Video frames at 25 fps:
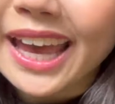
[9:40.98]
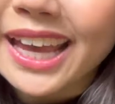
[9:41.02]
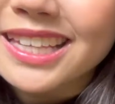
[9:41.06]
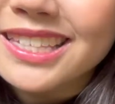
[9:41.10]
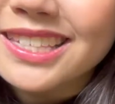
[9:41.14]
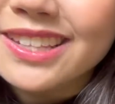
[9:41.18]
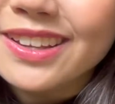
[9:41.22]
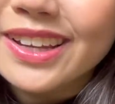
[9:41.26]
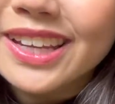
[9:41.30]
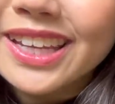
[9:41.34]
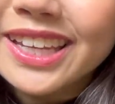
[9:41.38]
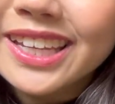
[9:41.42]

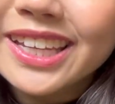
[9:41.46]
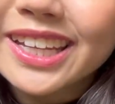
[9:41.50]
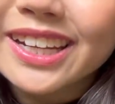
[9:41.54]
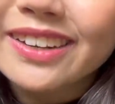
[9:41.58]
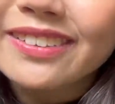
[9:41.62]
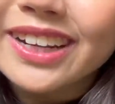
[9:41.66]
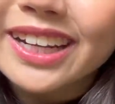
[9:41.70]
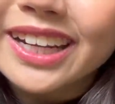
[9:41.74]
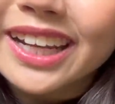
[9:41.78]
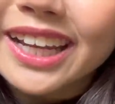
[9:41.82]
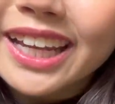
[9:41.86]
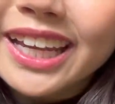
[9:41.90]
so
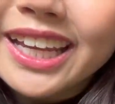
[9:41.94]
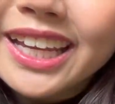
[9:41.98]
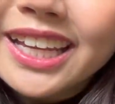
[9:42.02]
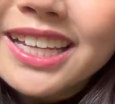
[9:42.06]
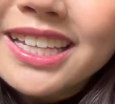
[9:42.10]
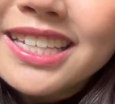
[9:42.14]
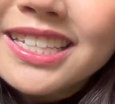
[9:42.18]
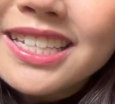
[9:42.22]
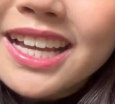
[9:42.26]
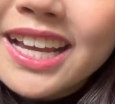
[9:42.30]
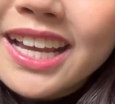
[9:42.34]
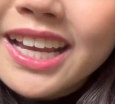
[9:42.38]
here it
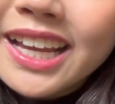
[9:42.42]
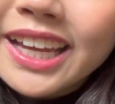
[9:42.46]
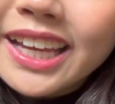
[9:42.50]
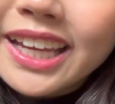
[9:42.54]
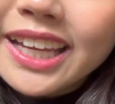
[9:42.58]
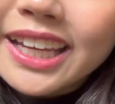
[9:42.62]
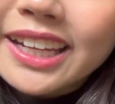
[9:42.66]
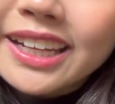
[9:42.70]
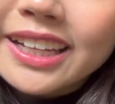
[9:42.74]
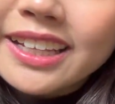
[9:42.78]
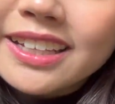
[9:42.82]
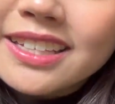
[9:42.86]
is.
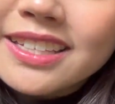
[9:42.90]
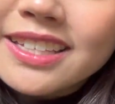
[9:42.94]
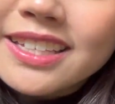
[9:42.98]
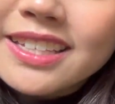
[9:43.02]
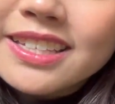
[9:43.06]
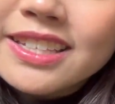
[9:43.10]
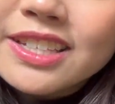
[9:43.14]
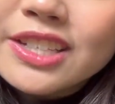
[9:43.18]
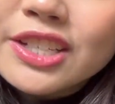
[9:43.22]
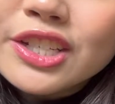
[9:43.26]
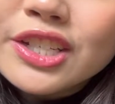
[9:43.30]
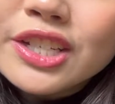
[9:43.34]
It is
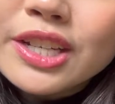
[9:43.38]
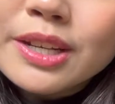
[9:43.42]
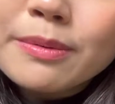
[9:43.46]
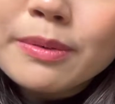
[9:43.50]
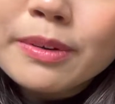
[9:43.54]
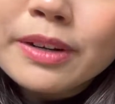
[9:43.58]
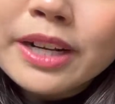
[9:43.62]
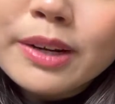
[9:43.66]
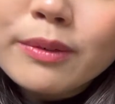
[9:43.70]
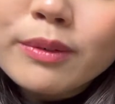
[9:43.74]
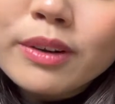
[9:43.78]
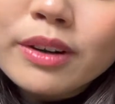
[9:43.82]
this
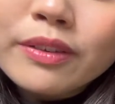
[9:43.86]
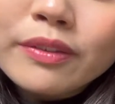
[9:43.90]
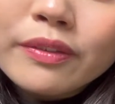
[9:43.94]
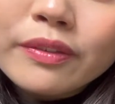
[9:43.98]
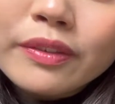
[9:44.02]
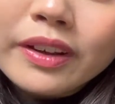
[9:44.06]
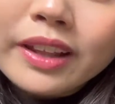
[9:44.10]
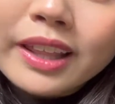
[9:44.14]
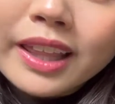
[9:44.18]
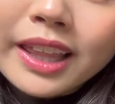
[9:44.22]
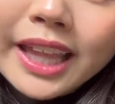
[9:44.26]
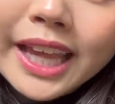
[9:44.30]
shimmery
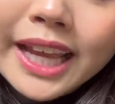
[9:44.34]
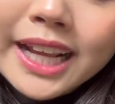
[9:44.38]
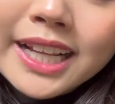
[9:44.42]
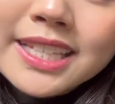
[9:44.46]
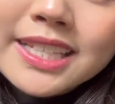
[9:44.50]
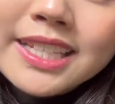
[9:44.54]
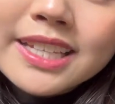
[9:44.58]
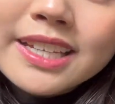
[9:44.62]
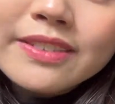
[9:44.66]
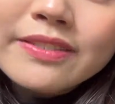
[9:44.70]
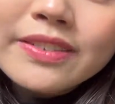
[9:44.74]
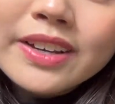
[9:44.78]

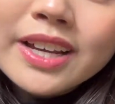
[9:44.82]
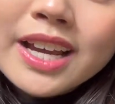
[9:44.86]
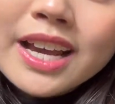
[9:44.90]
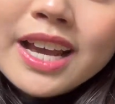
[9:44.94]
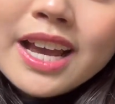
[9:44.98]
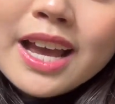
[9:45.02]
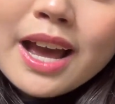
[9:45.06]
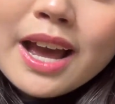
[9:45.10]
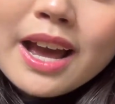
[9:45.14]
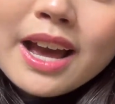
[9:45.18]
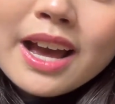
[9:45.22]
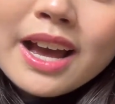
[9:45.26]
reflective
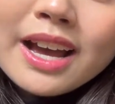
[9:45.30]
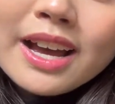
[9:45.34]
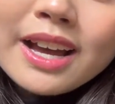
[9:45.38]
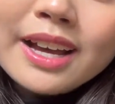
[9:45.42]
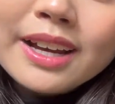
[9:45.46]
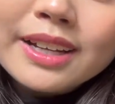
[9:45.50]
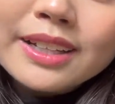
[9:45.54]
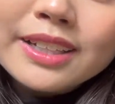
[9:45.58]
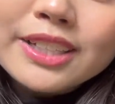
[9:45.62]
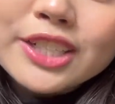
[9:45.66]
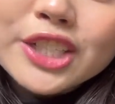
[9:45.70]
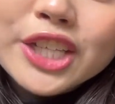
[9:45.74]

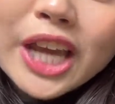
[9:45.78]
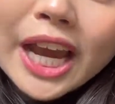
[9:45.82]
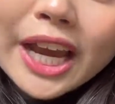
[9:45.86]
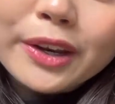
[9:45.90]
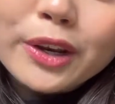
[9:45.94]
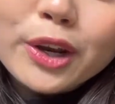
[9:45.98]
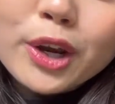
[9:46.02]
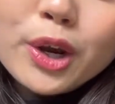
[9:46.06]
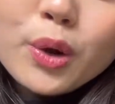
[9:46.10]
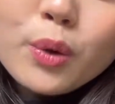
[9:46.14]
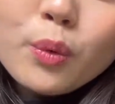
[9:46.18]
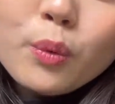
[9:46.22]

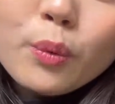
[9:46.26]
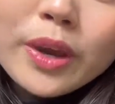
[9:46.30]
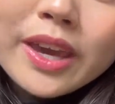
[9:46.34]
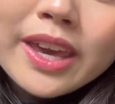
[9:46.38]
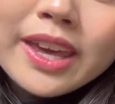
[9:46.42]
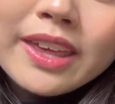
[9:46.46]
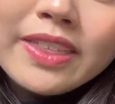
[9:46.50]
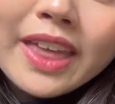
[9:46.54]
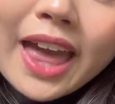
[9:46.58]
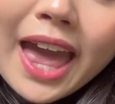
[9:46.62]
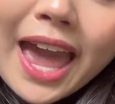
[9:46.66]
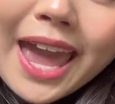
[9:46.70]
shadow
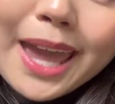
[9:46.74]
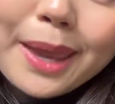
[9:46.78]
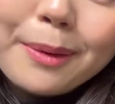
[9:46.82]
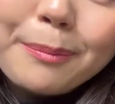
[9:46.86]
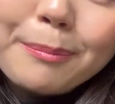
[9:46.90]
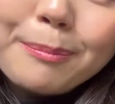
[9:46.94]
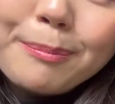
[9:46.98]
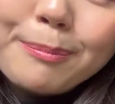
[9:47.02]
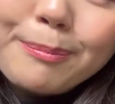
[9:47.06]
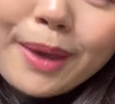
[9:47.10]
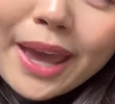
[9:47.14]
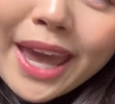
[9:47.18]
with a
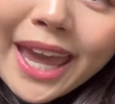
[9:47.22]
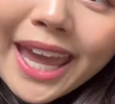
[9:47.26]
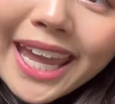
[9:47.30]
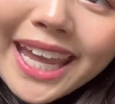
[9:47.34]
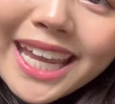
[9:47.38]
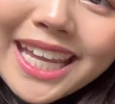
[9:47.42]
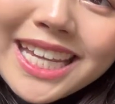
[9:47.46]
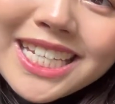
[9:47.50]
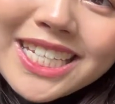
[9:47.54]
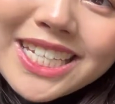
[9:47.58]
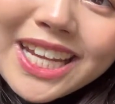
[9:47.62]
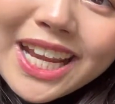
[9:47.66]

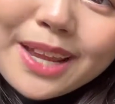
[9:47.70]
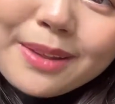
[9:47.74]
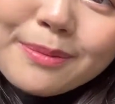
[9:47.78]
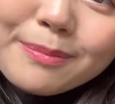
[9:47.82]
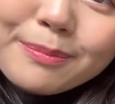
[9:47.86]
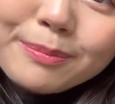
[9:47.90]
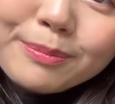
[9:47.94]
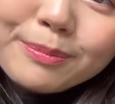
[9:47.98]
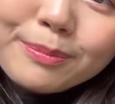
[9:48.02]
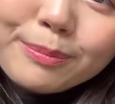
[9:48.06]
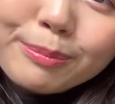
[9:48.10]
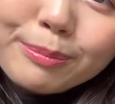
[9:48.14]
beige
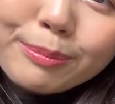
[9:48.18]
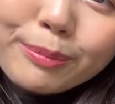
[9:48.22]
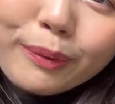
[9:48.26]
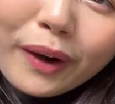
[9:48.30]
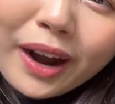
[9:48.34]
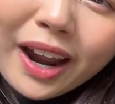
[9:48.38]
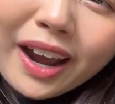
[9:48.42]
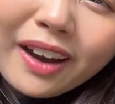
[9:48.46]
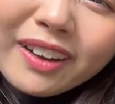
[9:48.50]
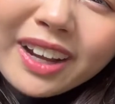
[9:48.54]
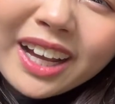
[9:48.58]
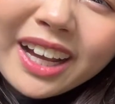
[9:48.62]
and
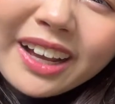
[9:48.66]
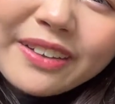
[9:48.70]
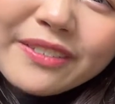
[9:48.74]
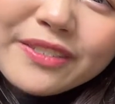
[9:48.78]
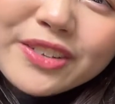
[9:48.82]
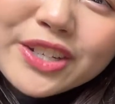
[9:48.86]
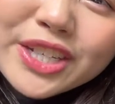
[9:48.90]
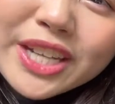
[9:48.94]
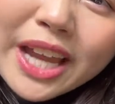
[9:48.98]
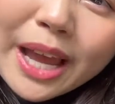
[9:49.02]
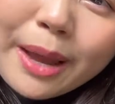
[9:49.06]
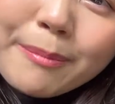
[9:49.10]
brown kind
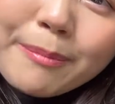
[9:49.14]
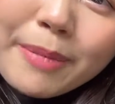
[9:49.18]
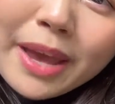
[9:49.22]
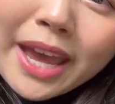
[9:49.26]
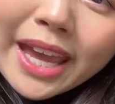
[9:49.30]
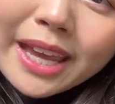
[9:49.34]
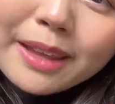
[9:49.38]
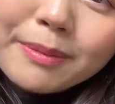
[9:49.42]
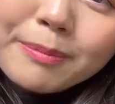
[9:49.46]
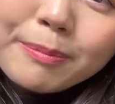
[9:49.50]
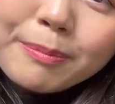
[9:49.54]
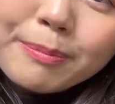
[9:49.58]
of
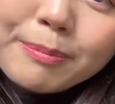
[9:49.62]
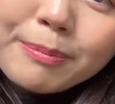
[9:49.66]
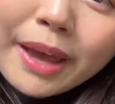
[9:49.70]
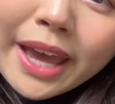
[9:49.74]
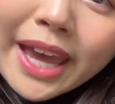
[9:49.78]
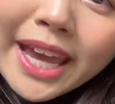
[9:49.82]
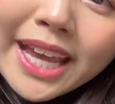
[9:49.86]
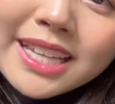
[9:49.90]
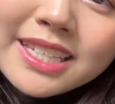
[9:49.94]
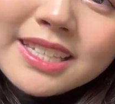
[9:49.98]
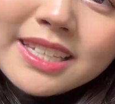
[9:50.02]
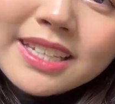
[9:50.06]
champagne
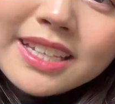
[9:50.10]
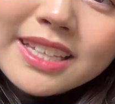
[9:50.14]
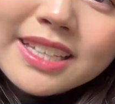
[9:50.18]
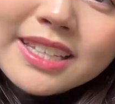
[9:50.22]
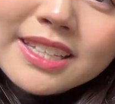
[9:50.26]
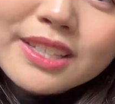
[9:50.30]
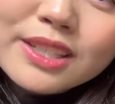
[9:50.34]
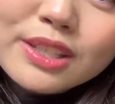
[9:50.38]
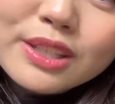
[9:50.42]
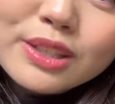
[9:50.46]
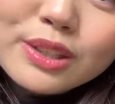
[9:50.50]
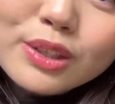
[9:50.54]
base.
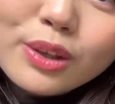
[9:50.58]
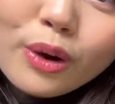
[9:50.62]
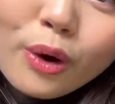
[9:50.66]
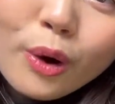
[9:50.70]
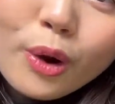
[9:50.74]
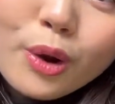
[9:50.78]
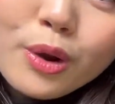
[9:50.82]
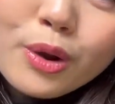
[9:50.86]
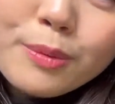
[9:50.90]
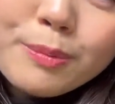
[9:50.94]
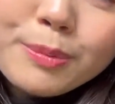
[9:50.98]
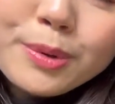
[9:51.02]
It's
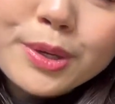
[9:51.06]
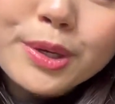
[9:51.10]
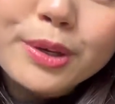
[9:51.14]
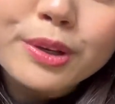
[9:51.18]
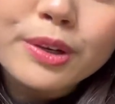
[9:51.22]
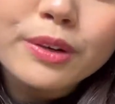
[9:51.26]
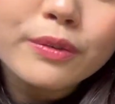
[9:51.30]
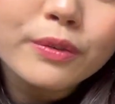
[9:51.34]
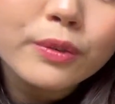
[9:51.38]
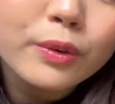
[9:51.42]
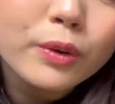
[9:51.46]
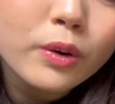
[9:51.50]
so
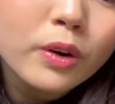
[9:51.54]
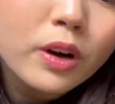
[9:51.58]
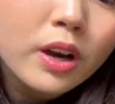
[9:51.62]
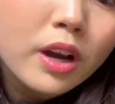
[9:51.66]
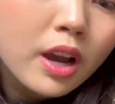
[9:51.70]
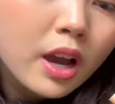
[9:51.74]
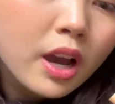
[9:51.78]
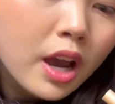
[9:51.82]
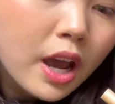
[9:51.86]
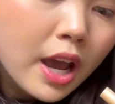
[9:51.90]
beautiful.